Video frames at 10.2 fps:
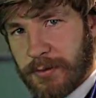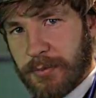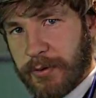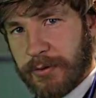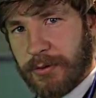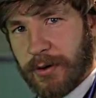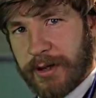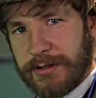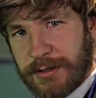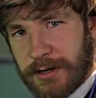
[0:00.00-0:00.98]
blue
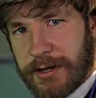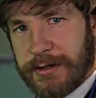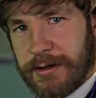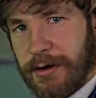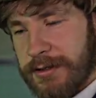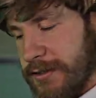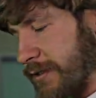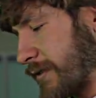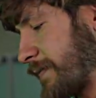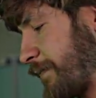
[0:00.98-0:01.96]
light glare
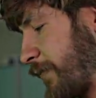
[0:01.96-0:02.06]
glasses,